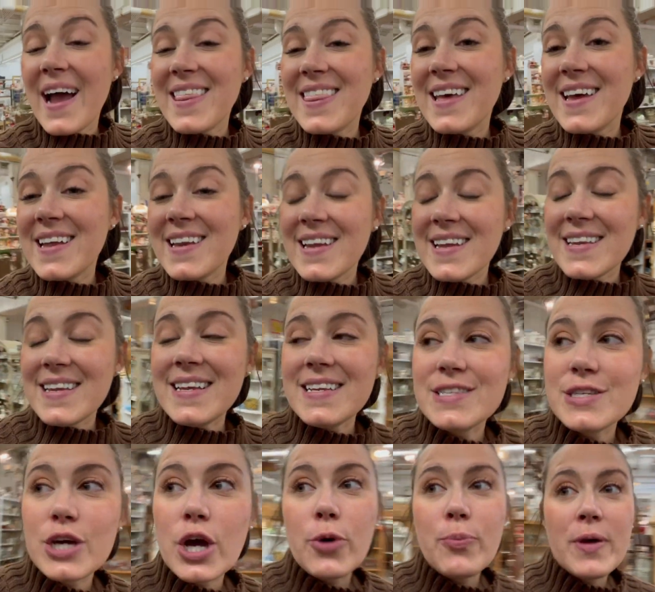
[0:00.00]
then
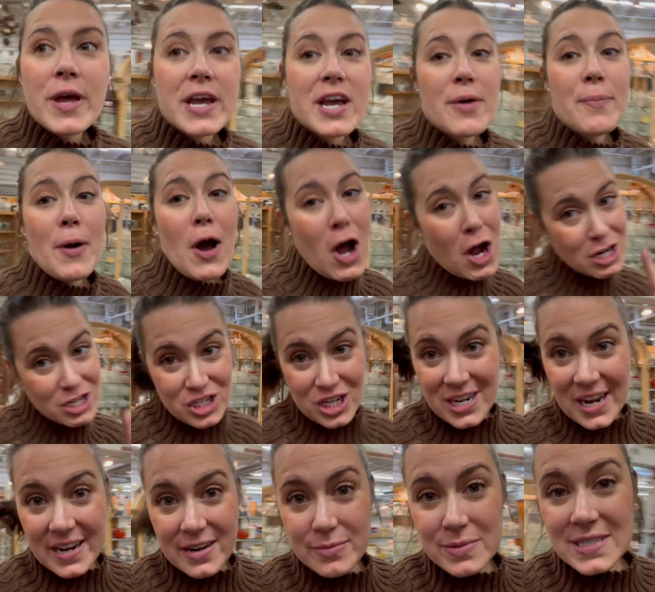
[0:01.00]
need to go pick up
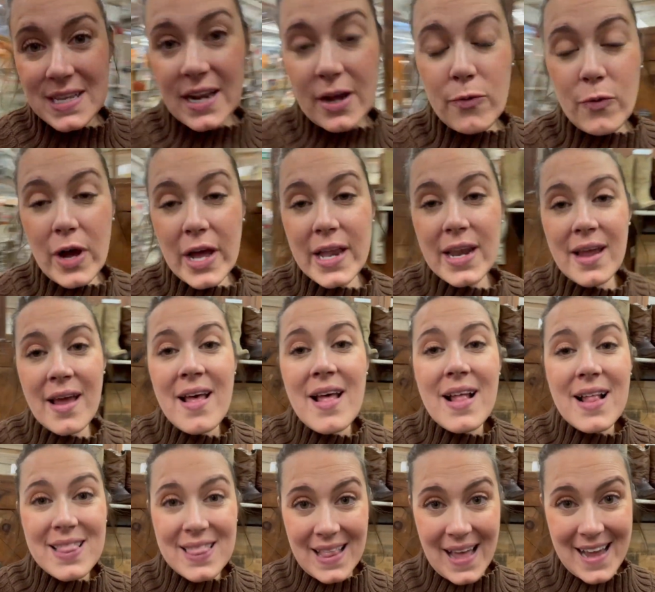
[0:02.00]
auction items that I won
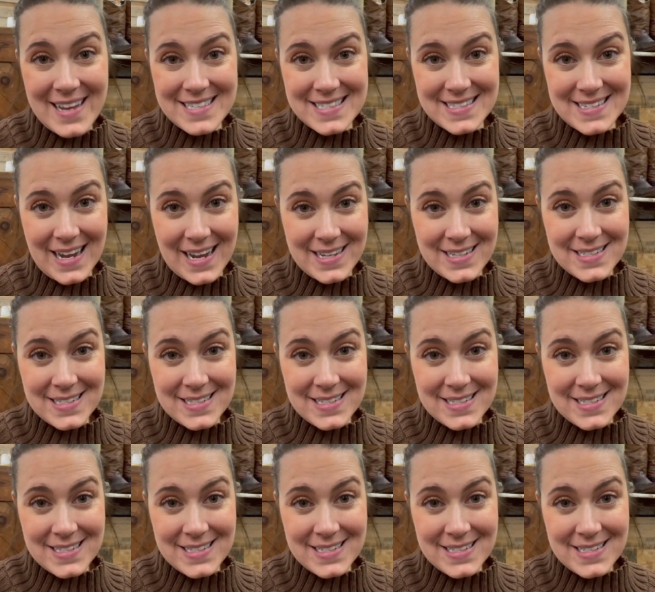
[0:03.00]
last night.